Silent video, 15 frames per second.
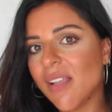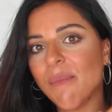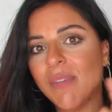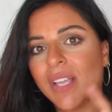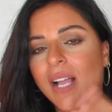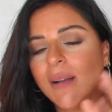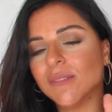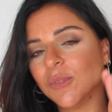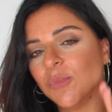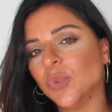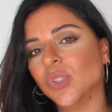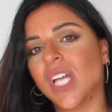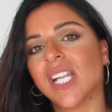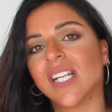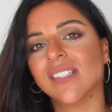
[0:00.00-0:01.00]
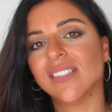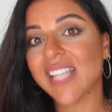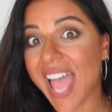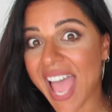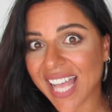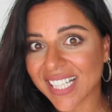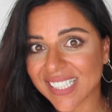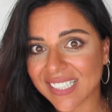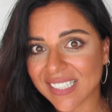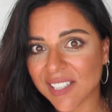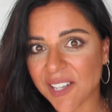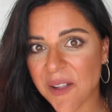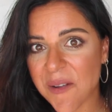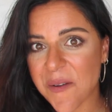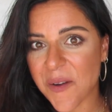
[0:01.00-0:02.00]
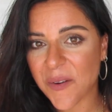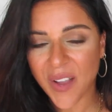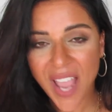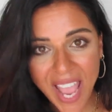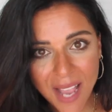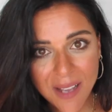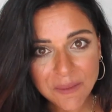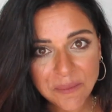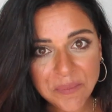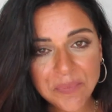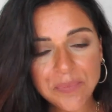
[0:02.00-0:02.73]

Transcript: becomes mudarrisat. Okay?